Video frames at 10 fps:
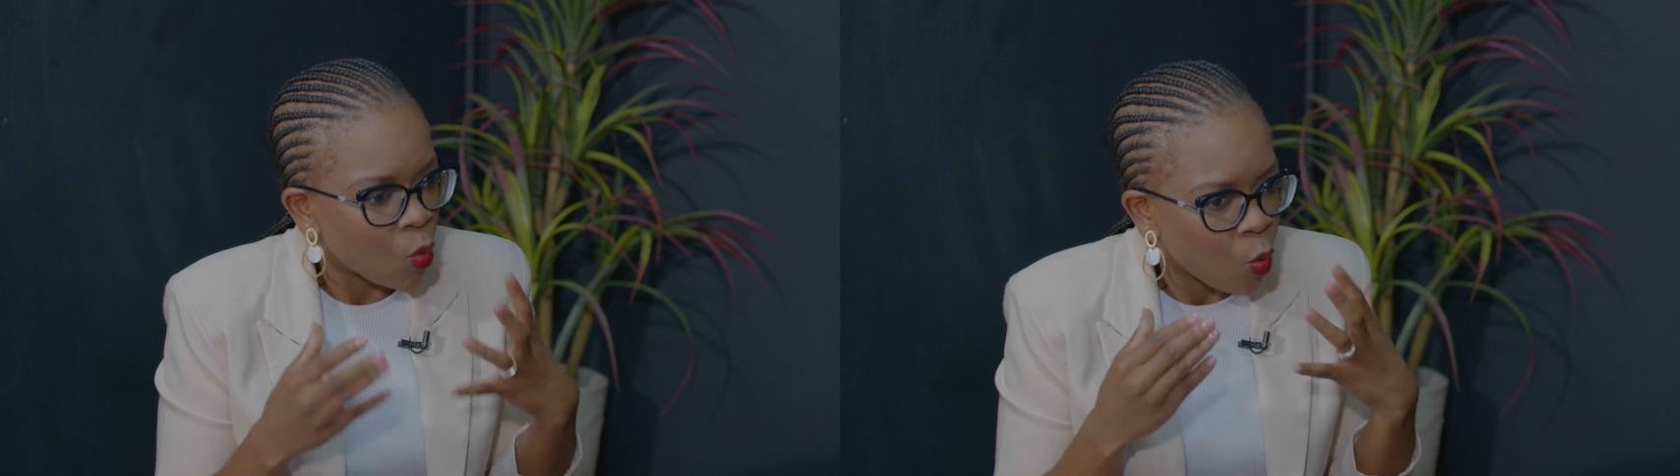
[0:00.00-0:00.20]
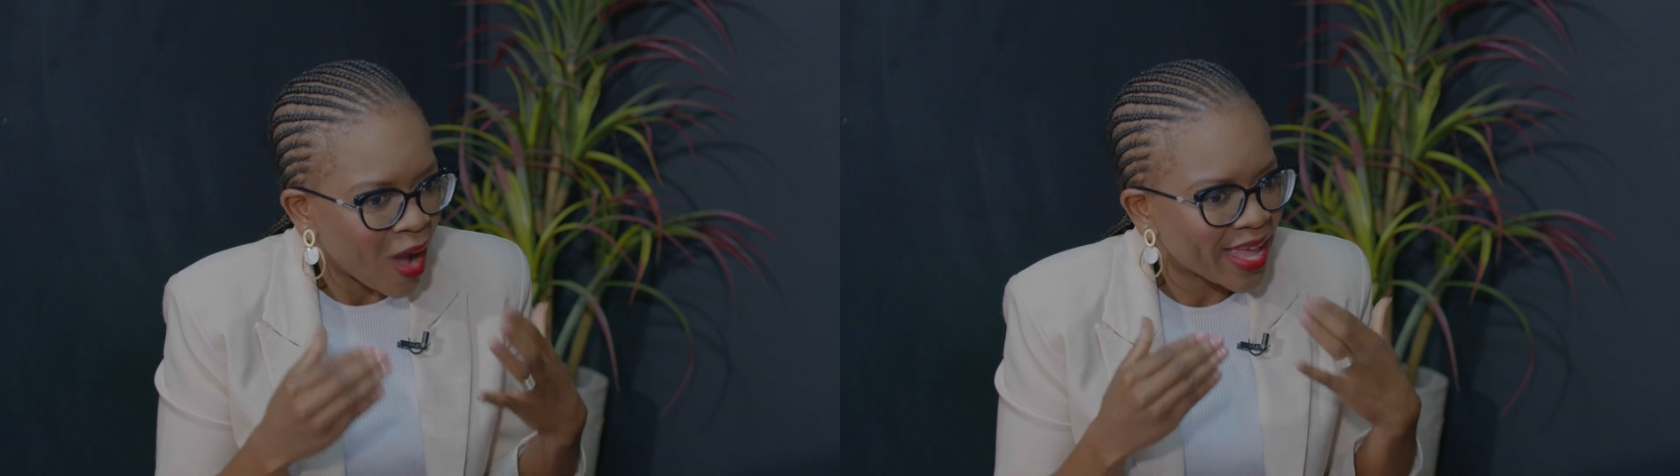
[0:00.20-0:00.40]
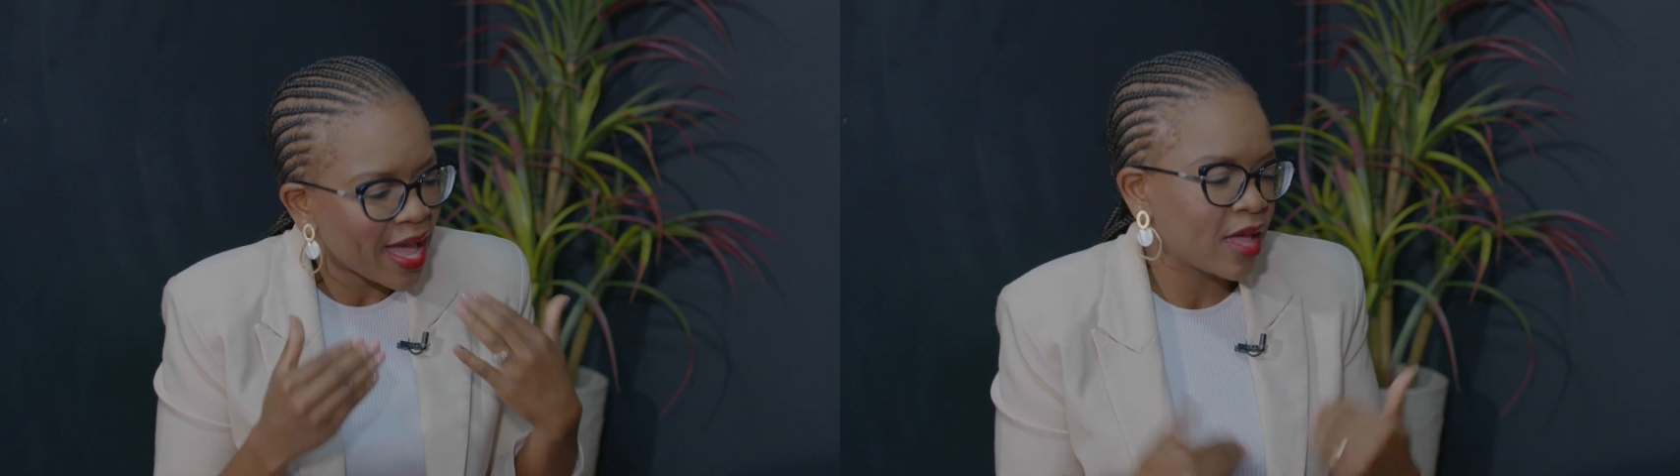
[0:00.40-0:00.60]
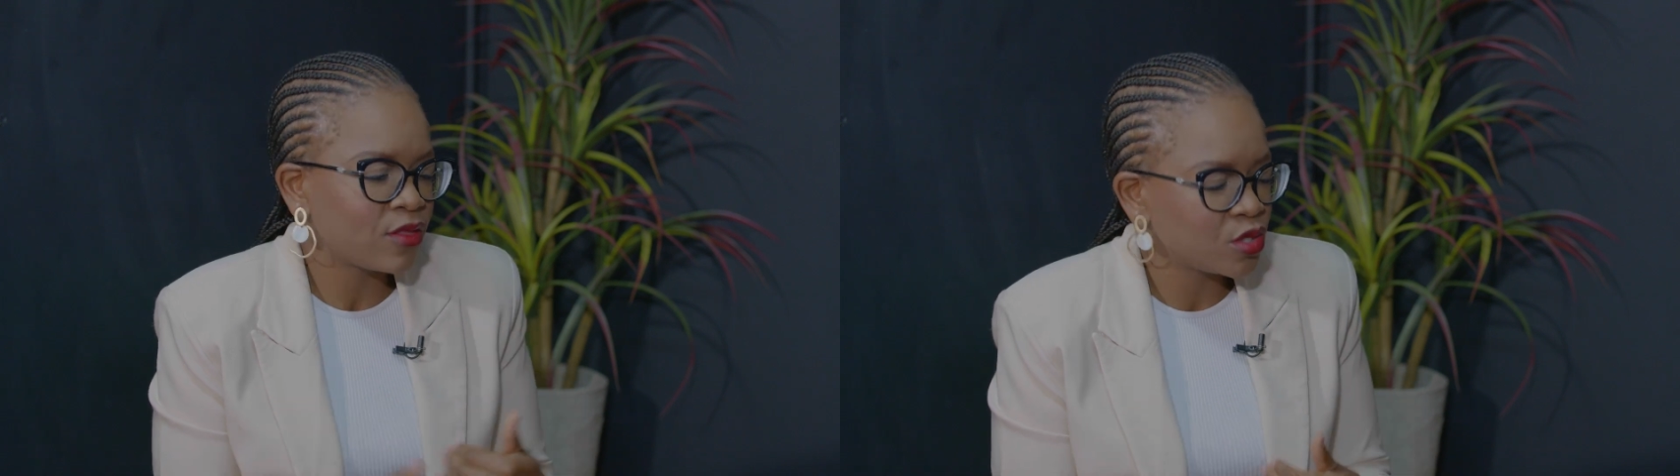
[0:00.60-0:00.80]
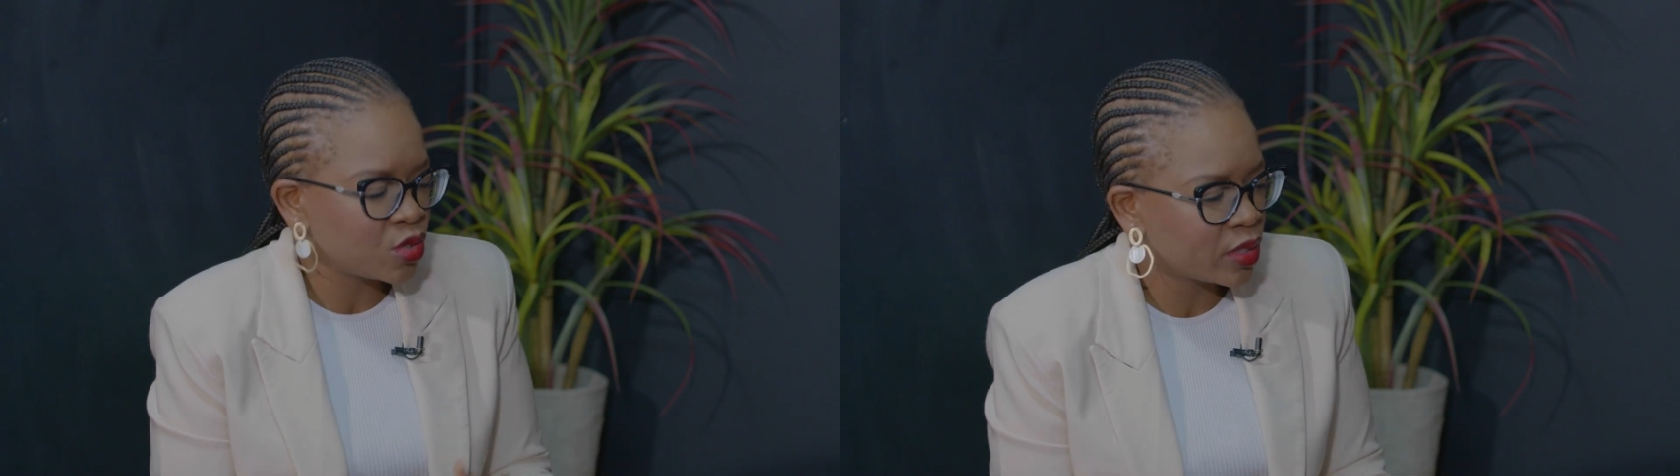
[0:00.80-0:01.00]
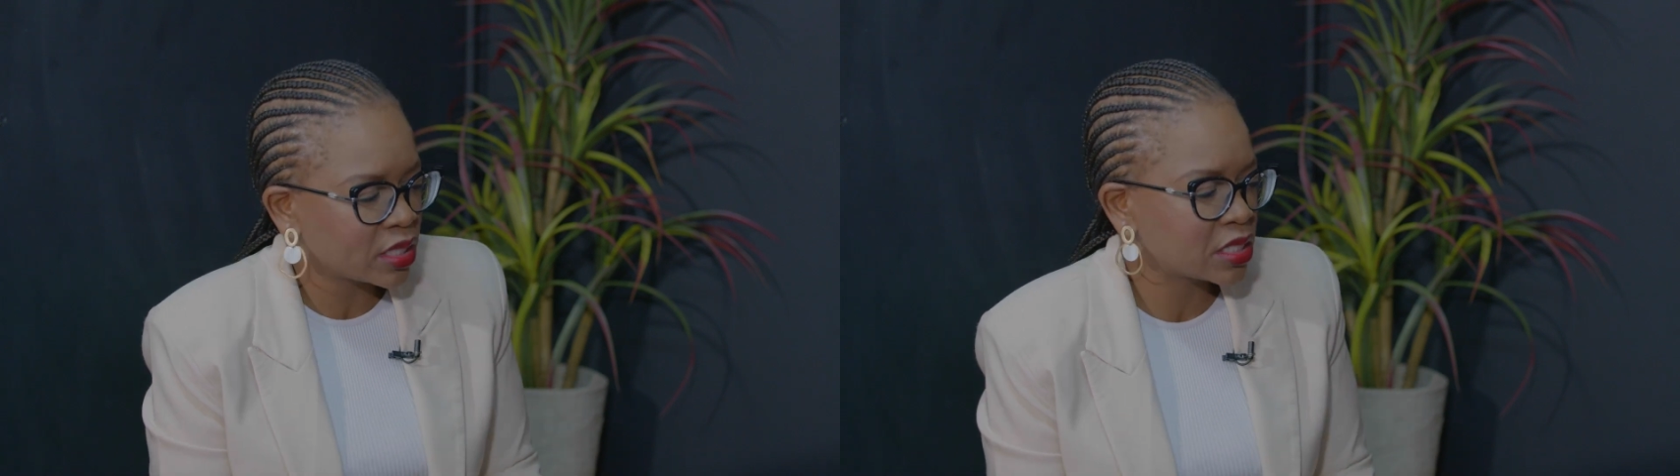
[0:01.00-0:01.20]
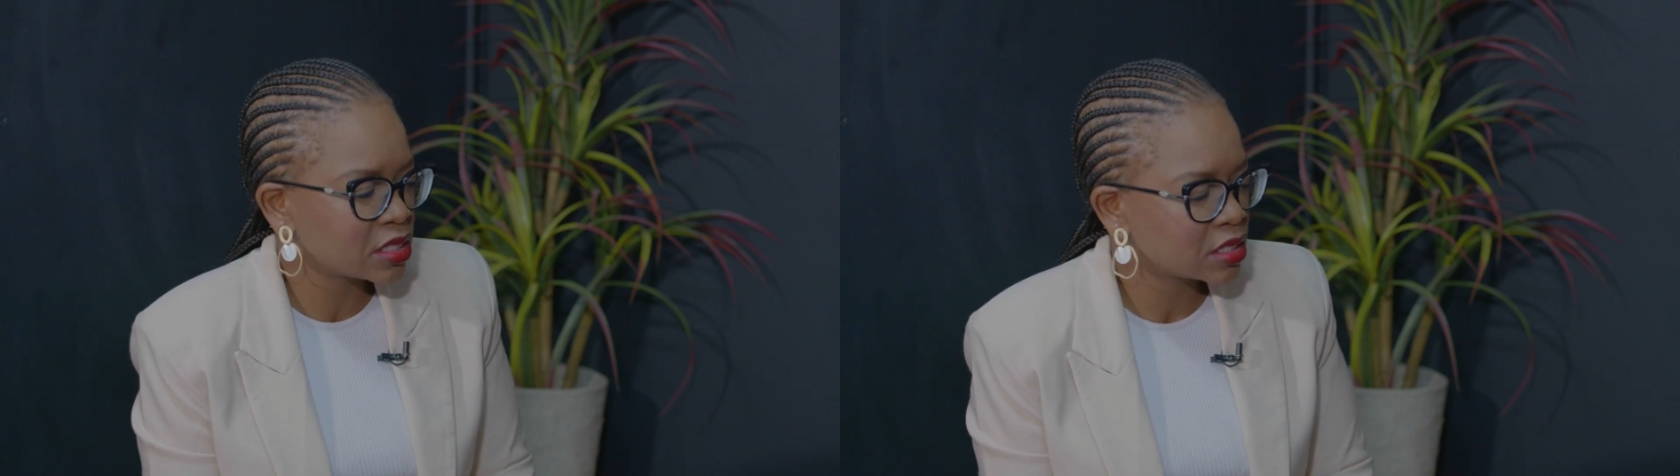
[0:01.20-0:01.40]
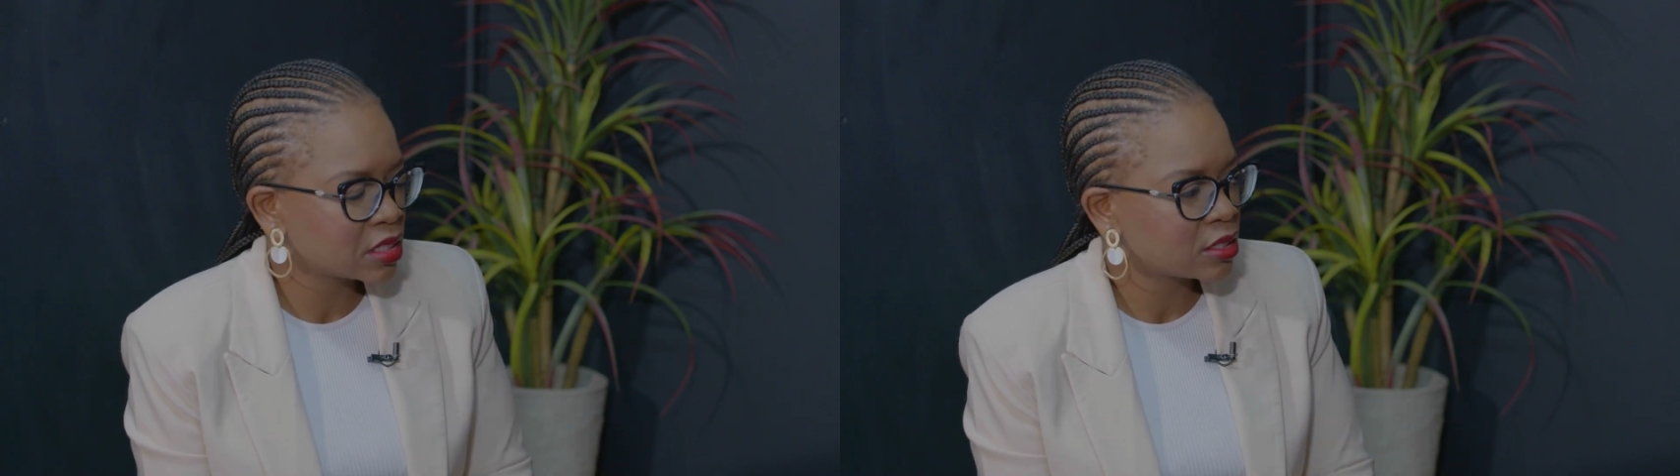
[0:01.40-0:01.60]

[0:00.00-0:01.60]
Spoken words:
Why are they doing this?